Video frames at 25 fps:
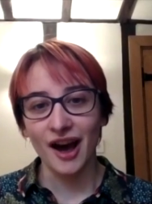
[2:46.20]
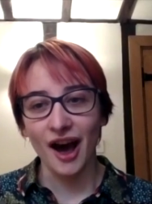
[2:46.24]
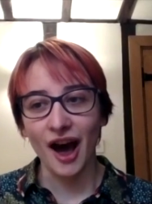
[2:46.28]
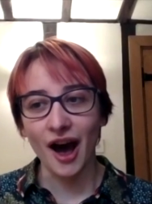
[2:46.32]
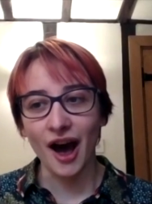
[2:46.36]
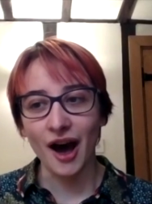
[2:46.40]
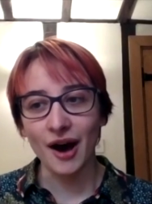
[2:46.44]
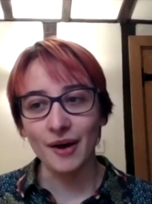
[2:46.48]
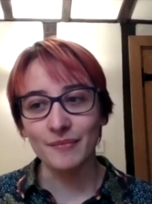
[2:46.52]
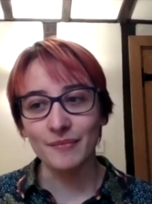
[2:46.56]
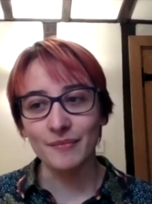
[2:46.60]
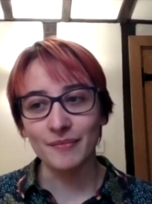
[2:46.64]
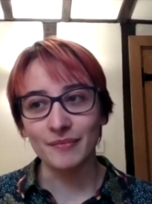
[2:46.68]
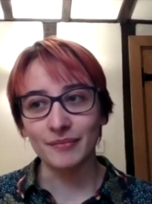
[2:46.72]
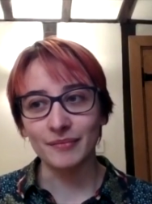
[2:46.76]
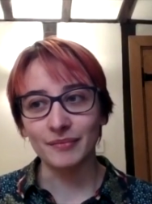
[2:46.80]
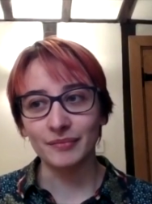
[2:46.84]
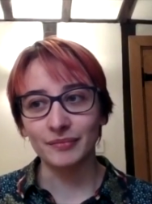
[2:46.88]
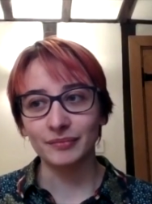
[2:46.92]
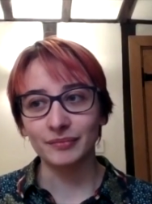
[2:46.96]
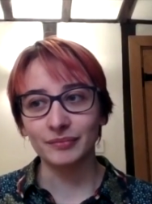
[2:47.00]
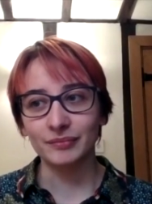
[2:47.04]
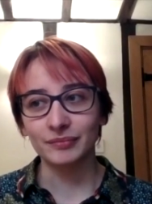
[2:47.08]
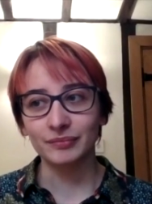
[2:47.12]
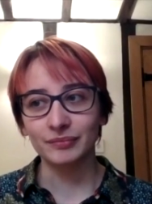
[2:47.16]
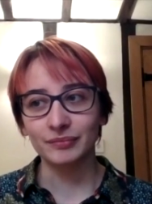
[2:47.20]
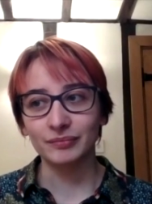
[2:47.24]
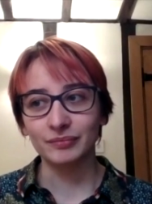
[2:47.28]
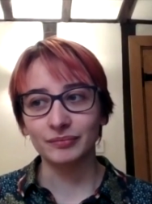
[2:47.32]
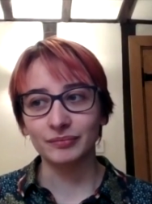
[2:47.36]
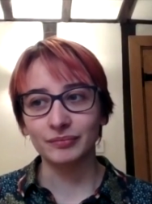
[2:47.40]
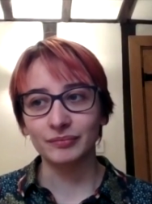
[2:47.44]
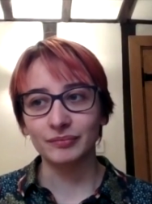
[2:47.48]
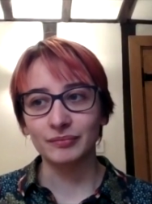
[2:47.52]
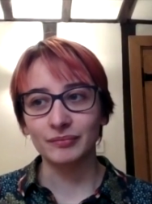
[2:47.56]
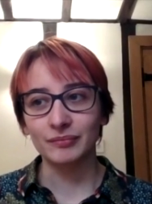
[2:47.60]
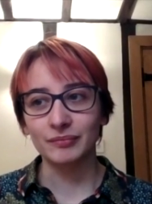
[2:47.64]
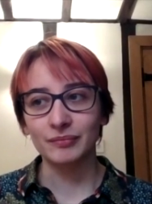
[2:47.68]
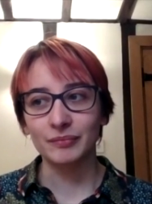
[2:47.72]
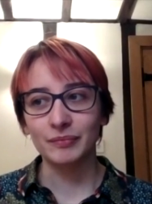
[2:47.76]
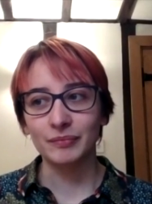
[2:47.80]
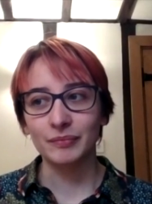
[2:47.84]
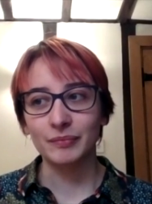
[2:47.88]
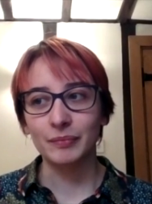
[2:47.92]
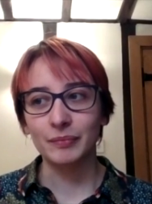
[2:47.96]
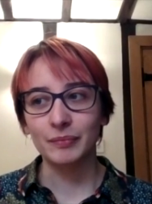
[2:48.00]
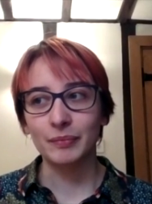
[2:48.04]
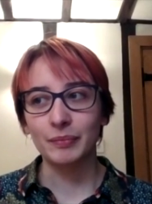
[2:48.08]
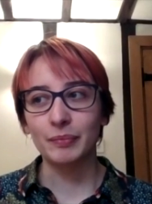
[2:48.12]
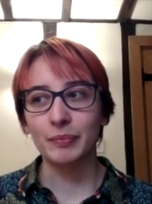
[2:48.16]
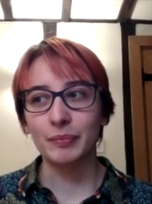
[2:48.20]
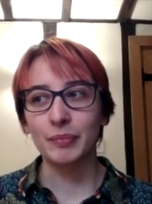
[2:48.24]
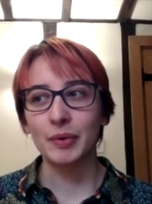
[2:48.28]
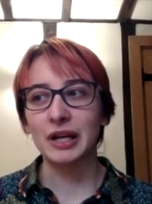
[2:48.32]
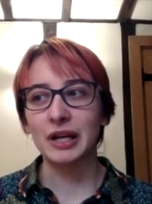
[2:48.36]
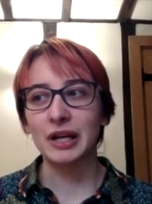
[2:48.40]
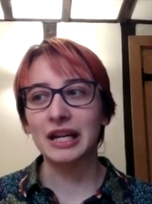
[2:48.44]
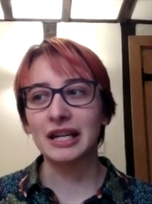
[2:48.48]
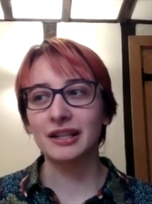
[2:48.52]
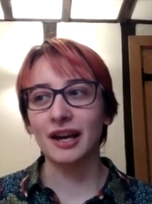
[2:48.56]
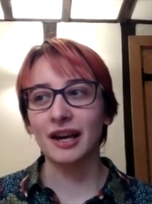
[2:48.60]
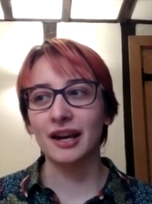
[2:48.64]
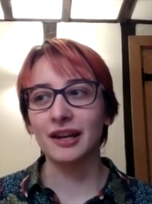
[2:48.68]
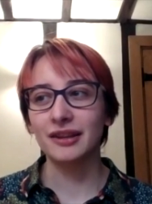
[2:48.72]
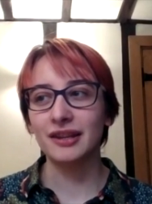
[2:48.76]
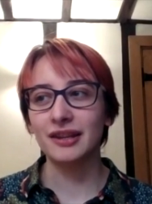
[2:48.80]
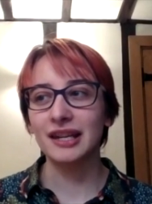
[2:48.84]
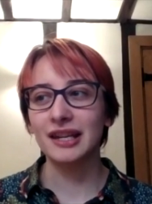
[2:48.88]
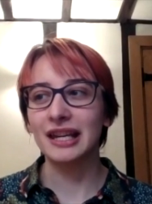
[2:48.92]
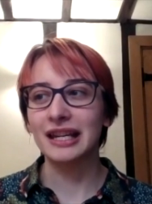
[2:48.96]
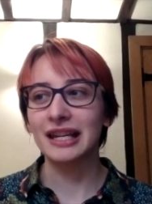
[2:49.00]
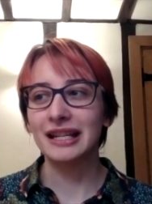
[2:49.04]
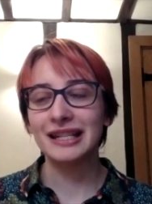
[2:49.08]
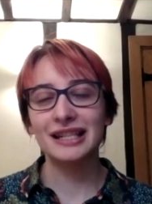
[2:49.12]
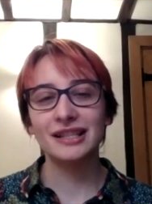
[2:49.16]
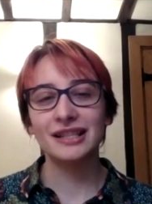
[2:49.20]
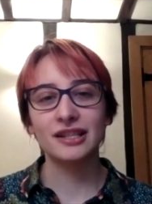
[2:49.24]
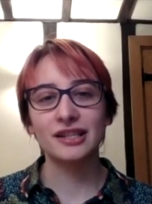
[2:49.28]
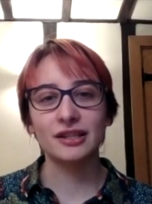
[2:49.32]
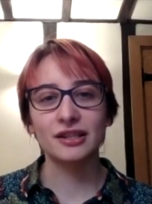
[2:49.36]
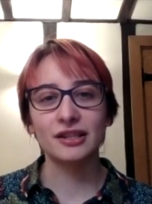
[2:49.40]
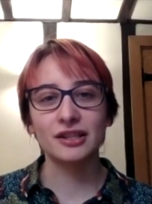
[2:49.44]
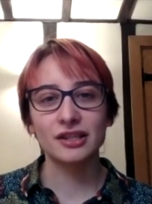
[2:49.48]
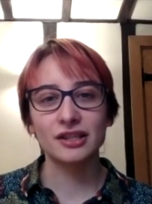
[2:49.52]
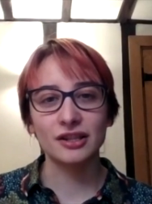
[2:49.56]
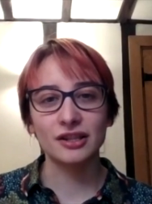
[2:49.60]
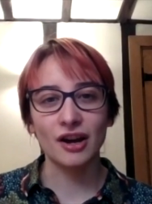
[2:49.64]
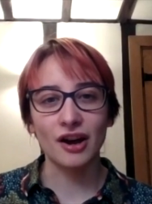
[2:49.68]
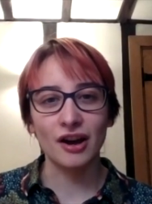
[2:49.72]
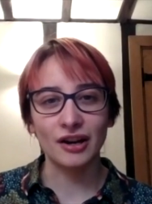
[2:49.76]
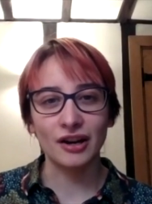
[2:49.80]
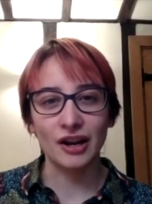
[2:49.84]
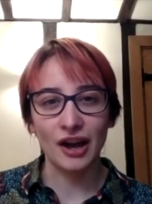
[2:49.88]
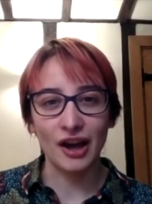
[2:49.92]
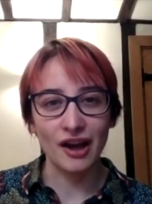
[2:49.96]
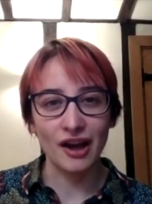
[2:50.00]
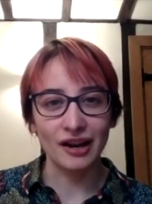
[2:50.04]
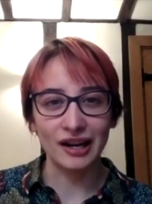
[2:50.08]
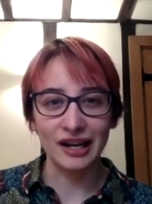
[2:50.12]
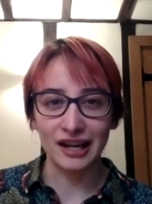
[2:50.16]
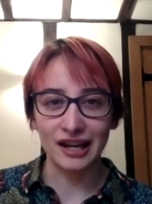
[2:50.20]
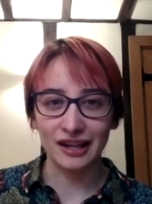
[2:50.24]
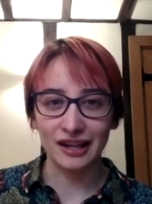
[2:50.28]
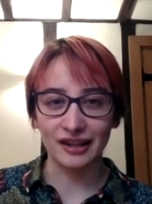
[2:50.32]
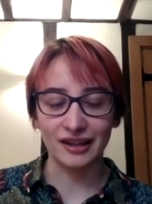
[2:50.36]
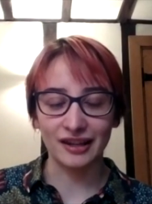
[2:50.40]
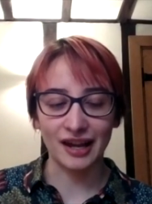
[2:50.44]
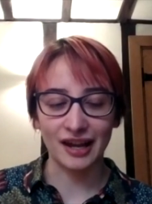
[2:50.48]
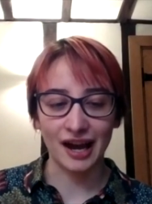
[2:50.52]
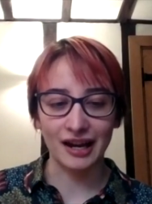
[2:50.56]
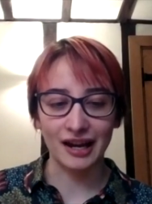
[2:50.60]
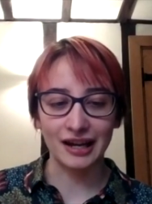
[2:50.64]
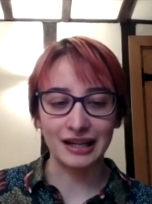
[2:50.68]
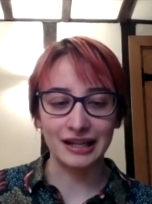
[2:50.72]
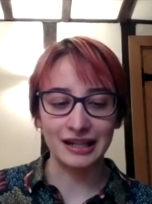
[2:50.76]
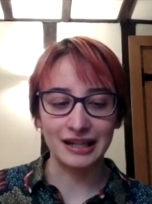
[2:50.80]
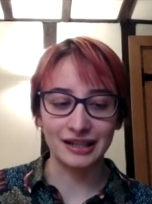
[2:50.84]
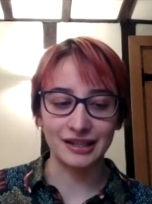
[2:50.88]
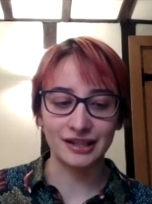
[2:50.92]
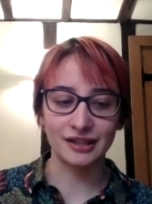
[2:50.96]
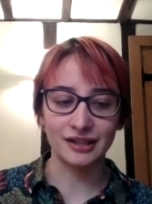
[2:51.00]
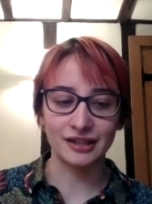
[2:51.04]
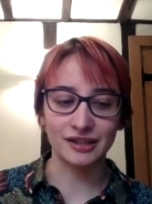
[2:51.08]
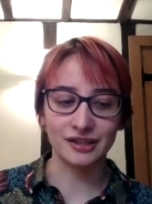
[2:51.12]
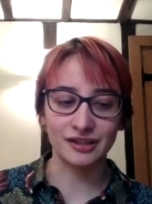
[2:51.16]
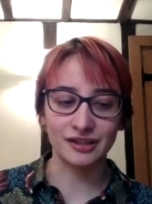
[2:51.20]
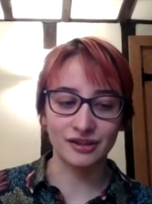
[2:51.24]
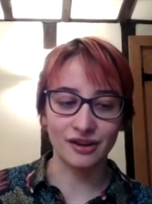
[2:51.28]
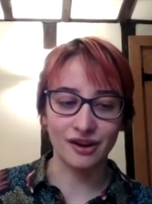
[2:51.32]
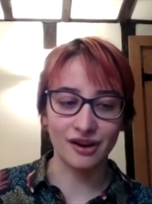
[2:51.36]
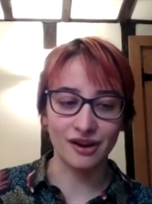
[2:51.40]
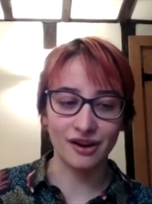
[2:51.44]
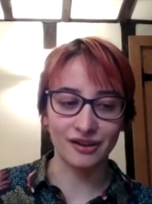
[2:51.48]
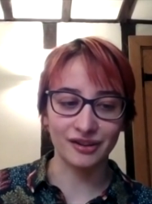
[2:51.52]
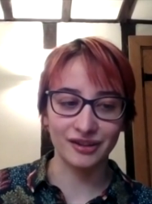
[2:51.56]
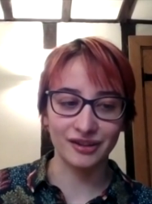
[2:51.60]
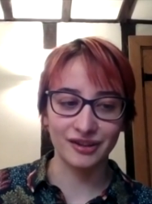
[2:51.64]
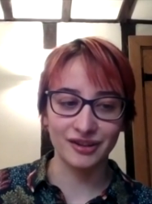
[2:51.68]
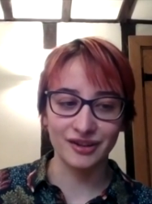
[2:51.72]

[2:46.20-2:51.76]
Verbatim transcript: Um, but it, I think it needs to start earlier than that. It needs to start